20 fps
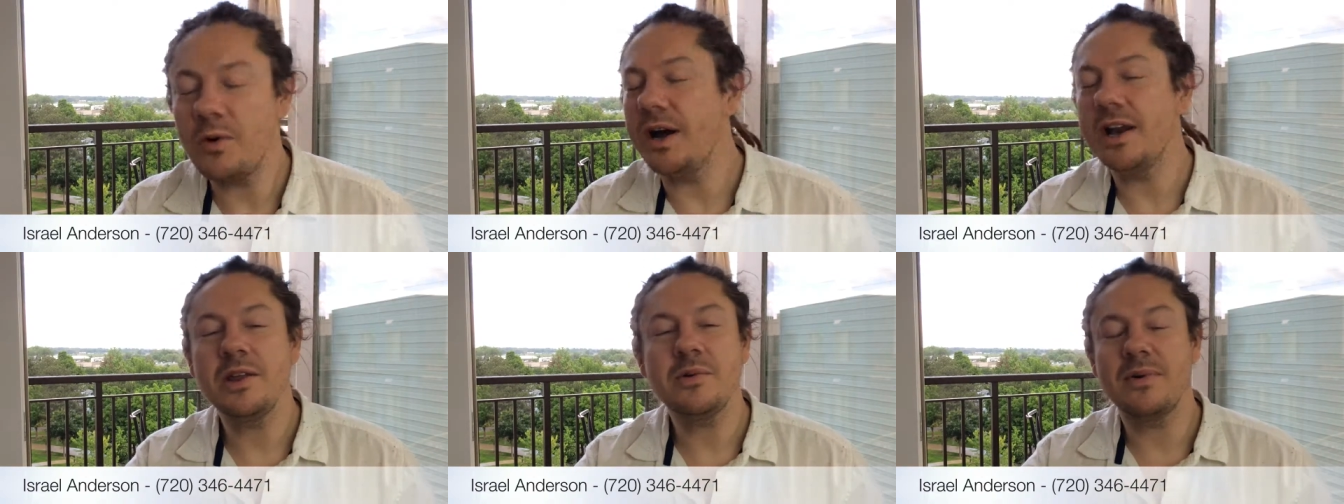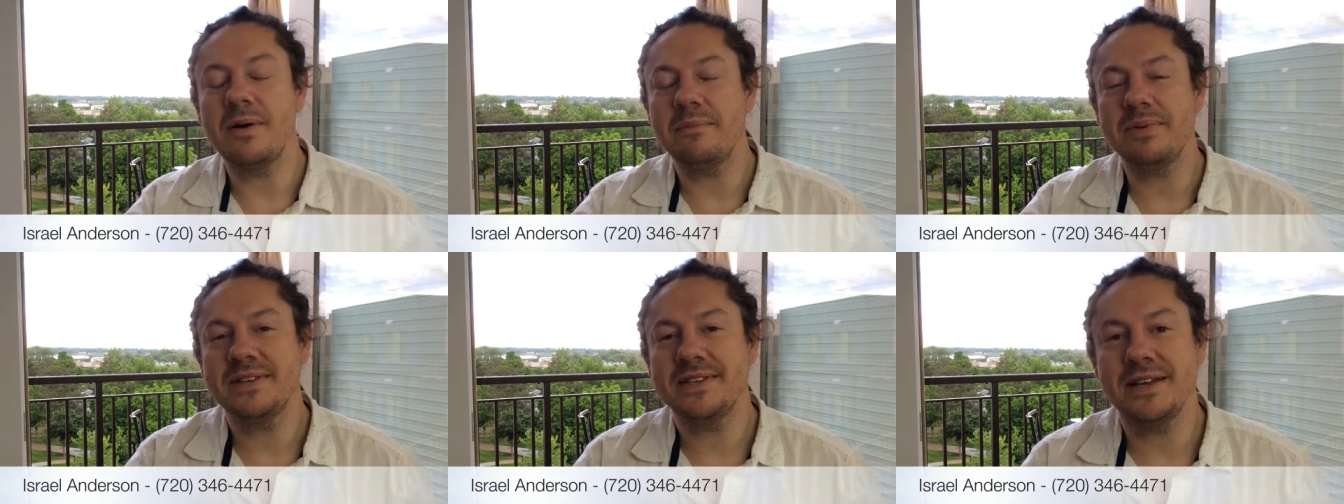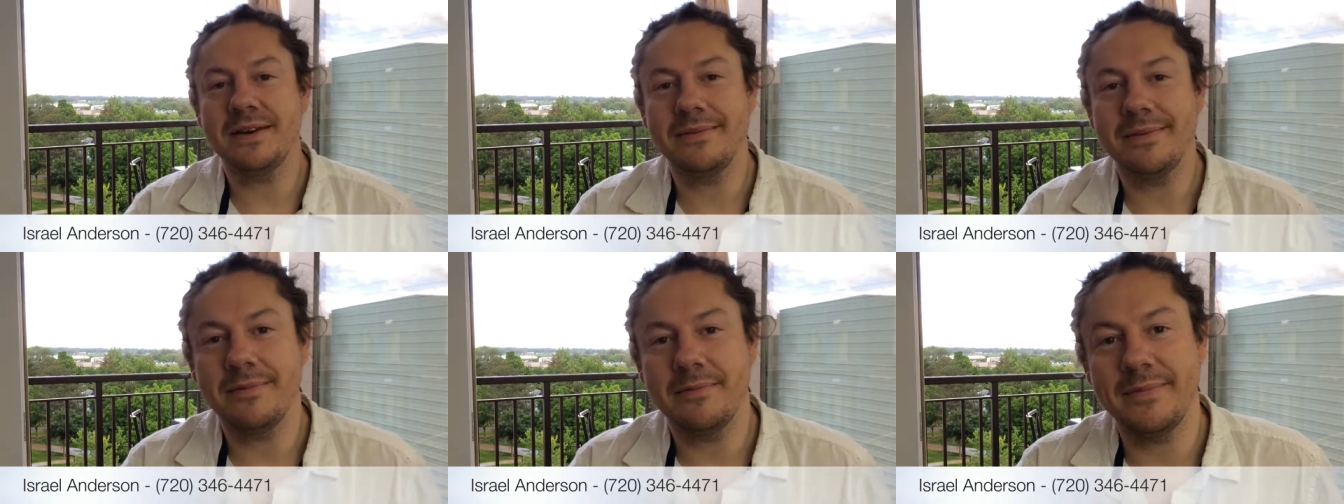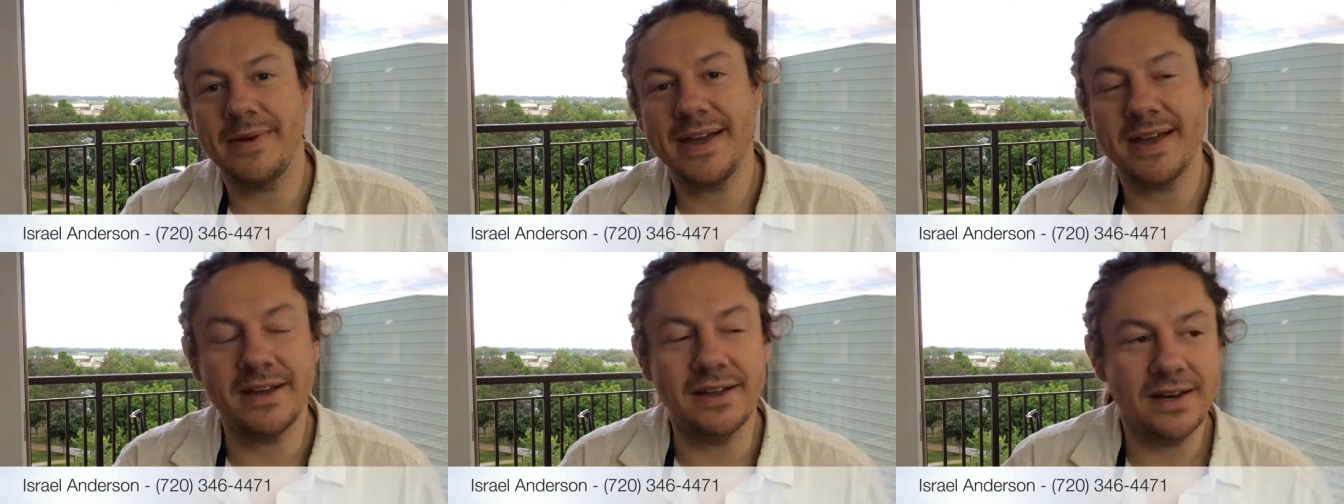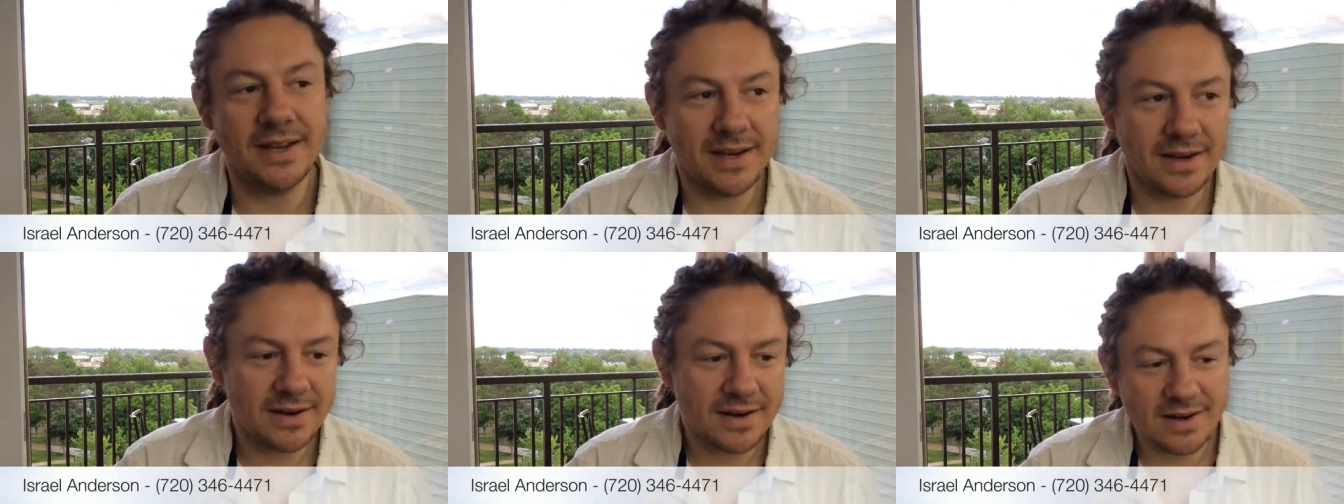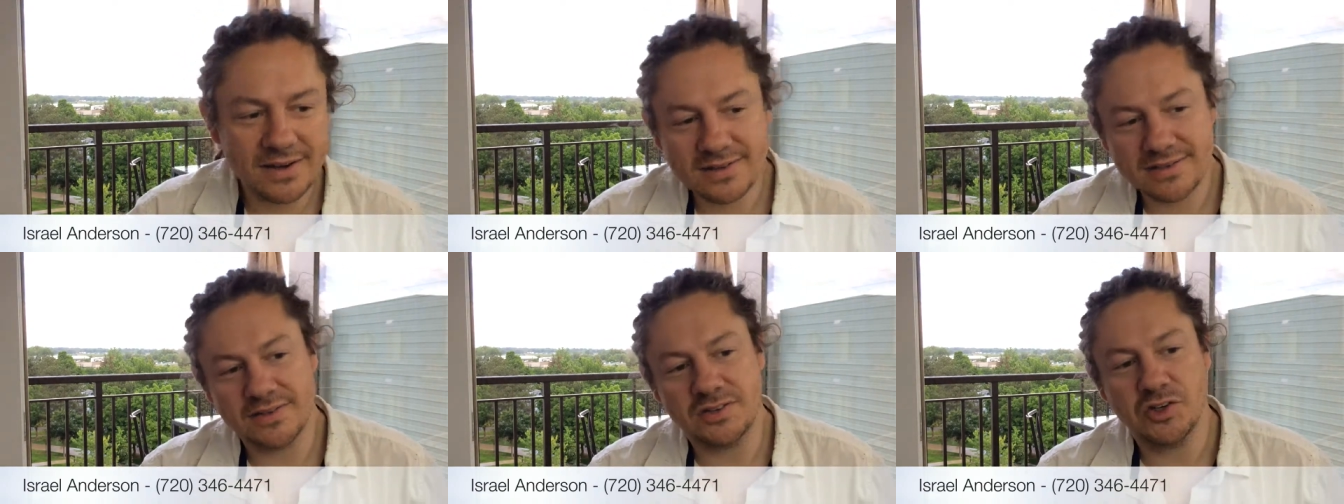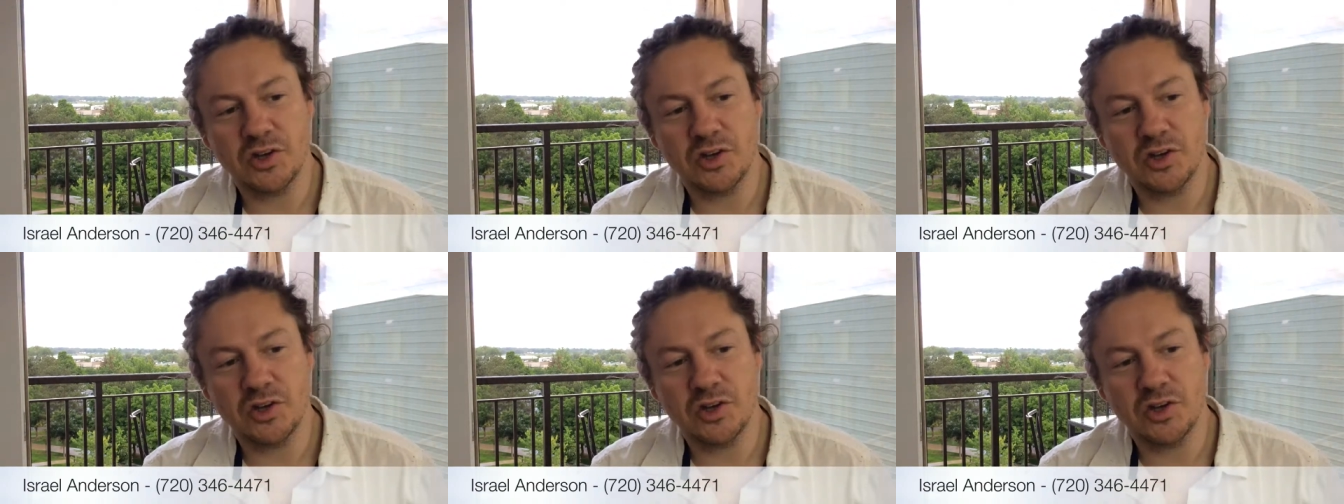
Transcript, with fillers: Only one percent of people make it. Here, here's the